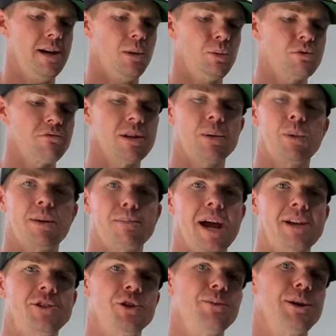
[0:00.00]
I wouldn't really want to
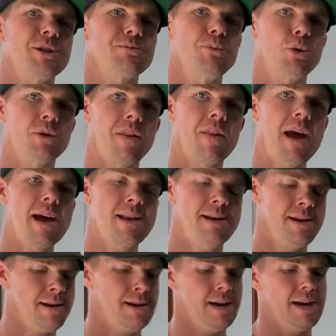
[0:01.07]
pay too much more than that,
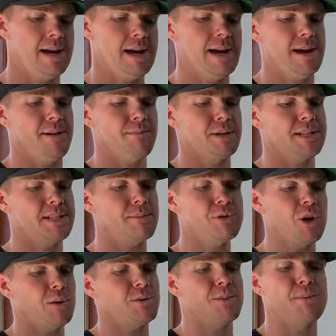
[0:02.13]
um, but
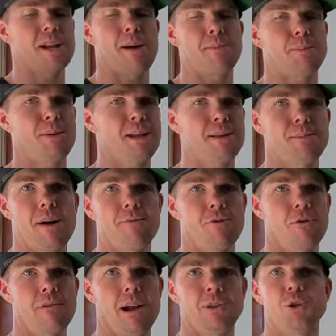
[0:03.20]
sometimes I've been able to pick them up
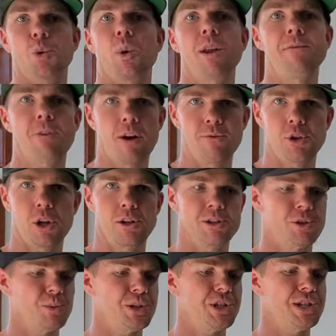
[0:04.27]
for around twenty-five
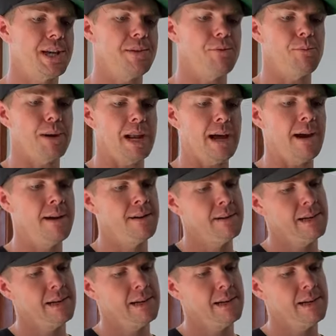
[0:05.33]
dollars, which is even better.